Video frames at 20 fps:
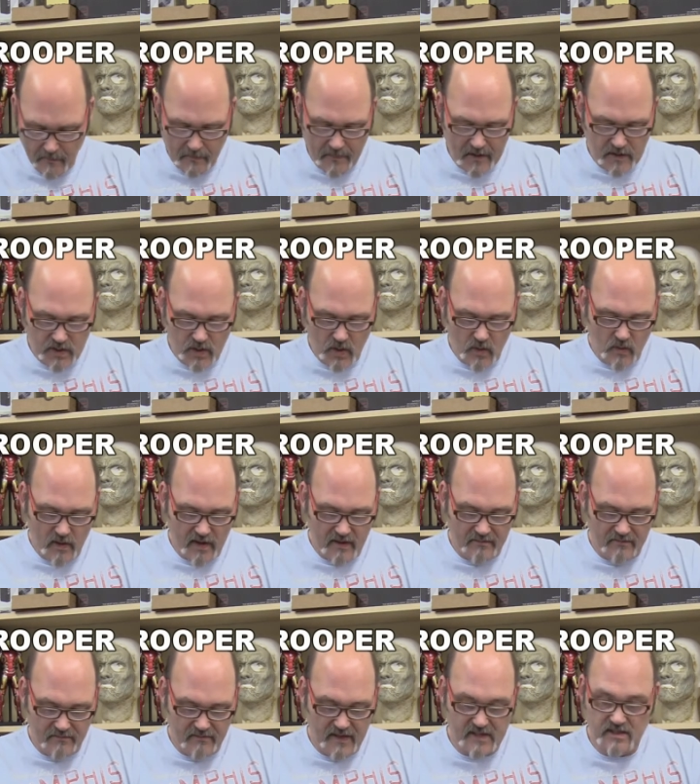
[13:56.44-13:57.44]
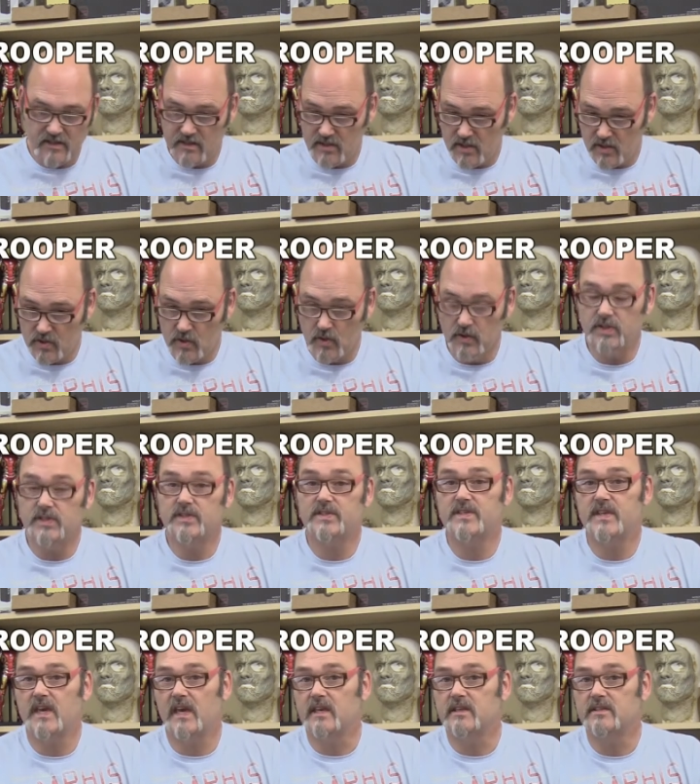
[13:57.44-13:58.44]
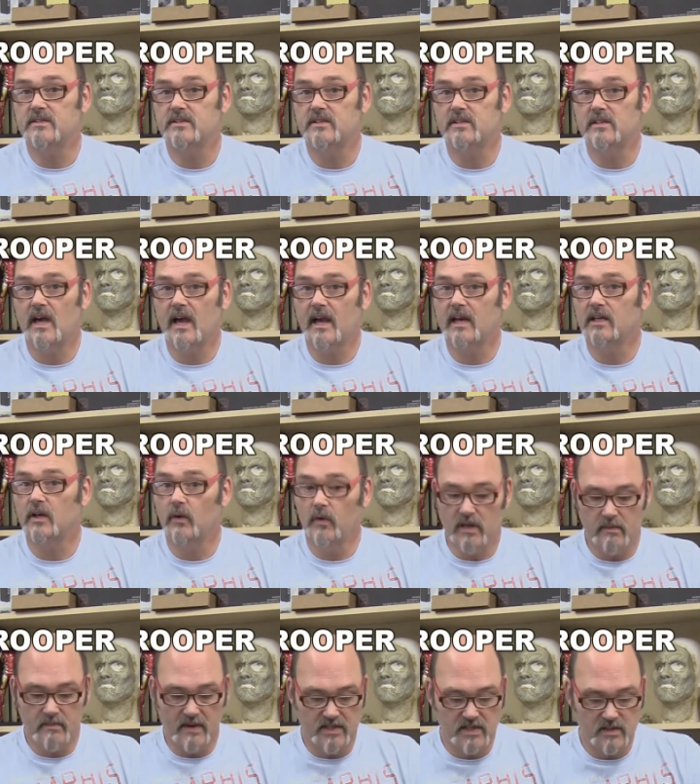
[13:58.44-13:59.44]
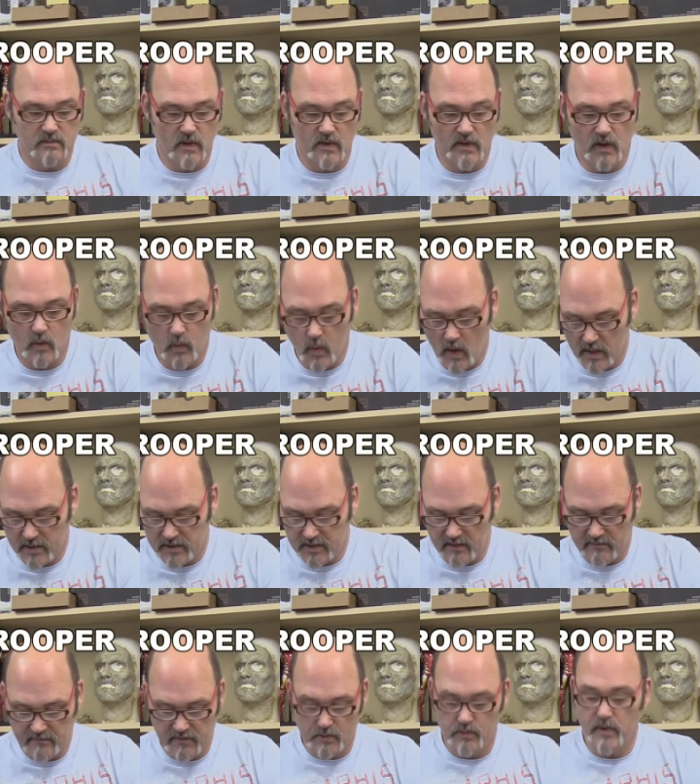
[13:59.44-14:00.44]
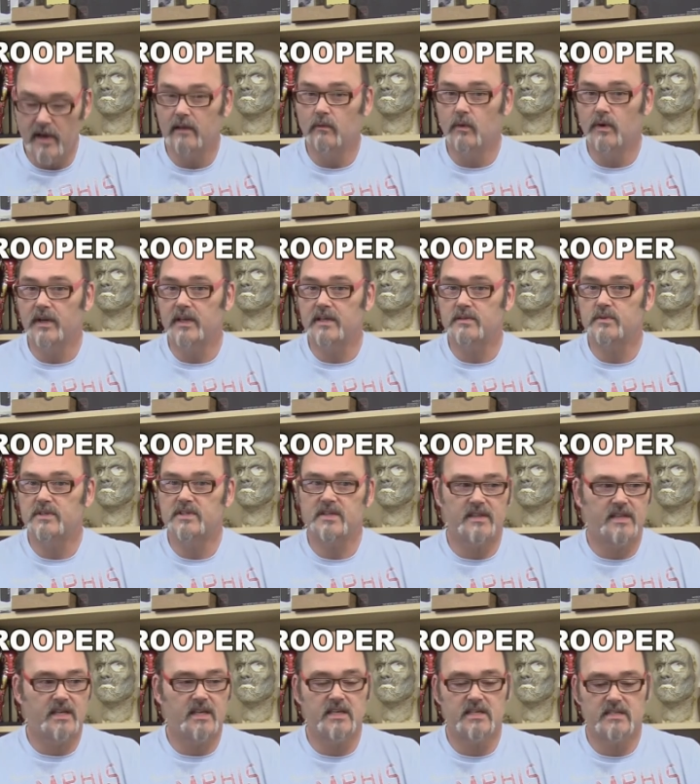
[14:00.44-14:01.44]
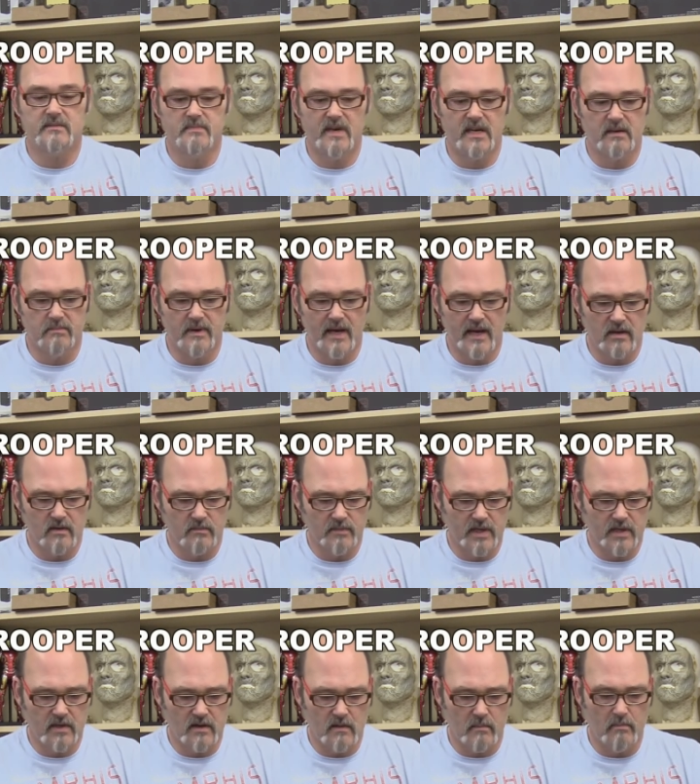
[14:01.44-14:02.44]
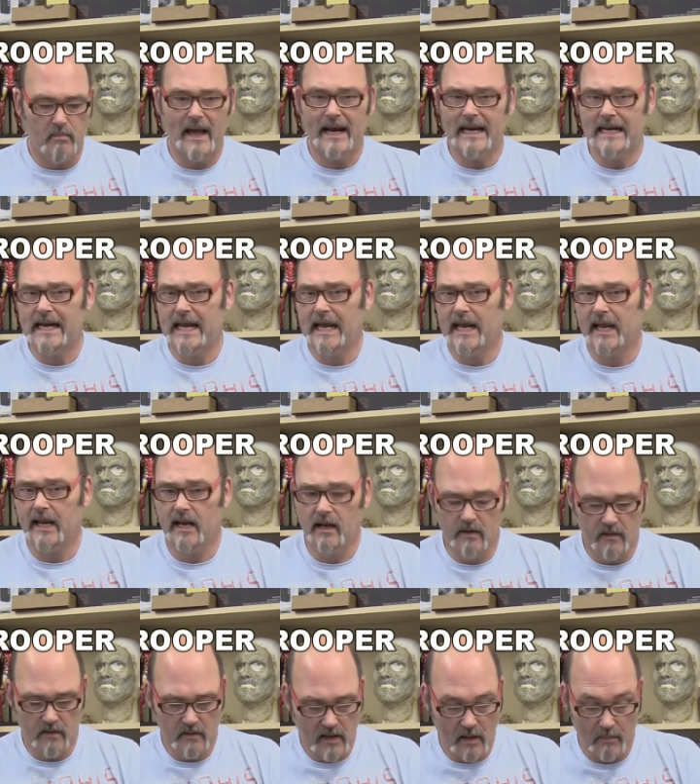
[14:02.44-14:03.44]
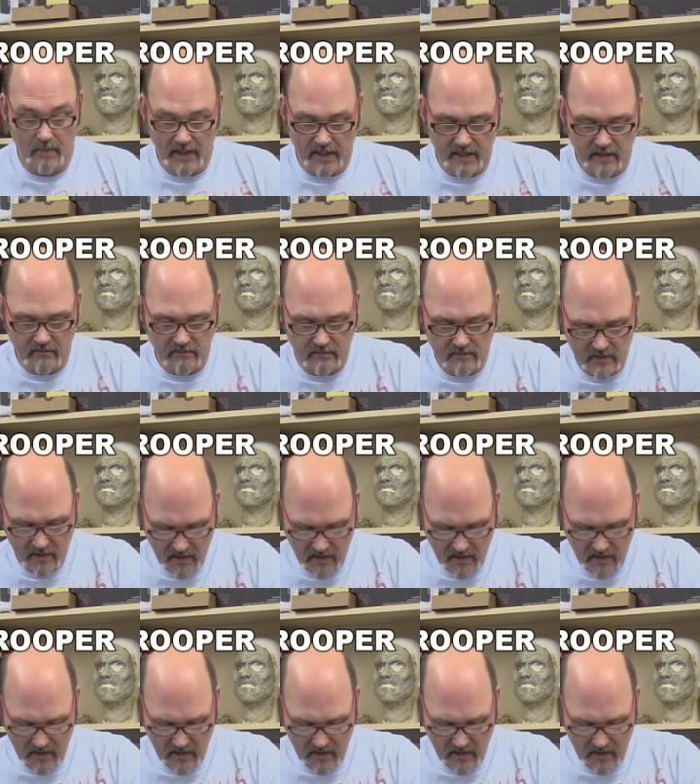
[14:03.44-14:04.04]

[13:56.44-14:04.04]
So if this is as good as this, I can only imagine what the quality of the real one is, which I think is made by a company called Bandai, I believe.